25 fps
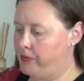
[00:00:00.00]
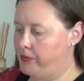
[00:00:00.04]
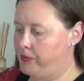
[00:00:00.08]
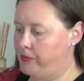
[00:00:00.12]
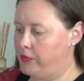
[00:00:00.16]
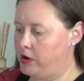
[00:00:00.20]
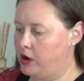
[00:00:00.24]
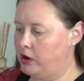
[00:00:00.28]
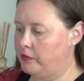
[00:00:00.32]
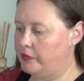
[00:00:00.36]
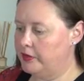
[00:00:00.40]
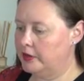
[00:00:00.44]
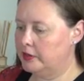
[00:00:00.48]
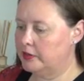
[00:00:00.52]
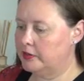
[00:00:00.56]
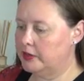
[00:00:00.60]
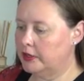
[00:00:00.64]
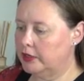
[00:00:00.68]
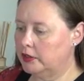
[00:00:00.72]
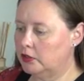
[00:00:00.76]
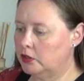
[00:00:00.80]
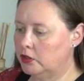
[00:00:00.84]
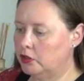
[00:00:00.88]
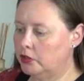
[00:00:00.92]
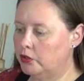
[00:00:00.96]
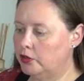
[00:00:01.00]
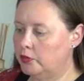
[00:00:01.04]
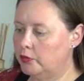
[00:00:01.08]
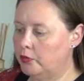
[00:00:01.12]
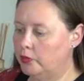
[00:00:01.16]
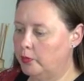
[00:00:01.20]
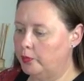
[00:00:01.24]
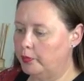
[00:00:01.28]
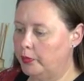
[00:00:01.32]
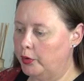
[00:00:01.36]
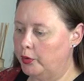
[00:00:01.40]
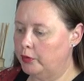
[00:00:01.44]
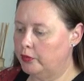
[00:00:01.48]
Having downloaded
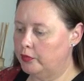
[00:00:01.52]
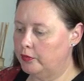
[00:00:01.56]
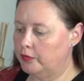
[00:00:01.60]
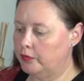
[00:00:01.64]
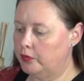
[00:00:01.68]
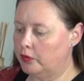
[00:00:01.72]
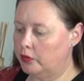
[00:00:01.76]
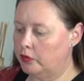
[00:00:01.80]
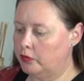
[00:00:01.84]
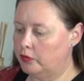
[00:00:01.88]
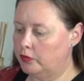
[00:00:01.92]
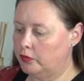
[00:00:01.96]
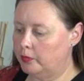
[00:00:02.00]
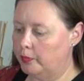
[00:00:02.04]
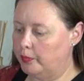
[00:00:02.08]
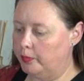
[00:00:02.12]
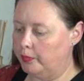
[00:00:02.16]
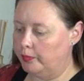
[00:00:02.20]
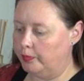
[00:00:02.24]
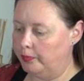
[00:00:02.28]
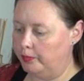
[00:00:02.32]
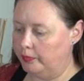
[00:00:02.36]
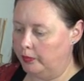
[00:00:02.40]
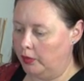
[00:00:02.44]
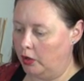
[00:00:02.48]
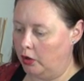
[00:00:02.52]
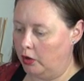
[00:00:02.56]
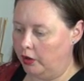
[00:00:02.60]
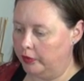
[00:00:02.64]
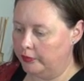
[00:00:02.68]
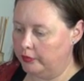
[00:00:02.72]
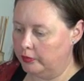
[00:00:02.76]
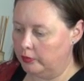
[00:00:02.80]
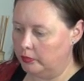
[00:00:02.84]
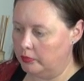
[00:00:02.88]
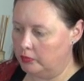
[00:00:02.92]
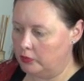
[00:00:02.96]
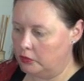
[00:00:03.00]
both of those
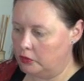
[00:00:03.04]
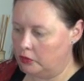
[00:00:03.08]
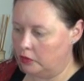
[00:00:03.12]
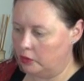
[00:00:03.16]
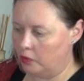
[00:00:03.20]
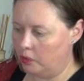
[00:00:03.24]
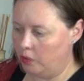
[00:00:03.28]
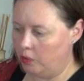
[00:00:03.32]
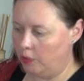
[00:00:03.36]
items,